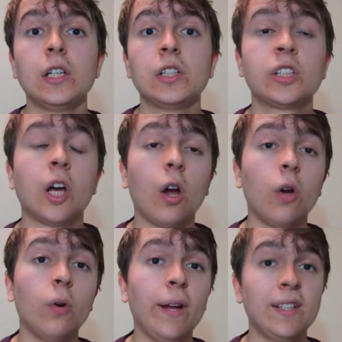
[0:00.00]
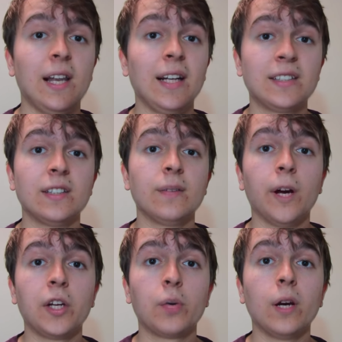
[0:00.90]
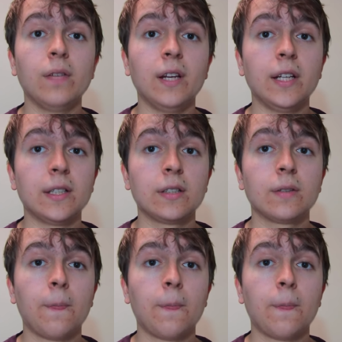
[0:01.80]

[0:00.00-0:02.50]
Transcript: so it's less than a microwave link.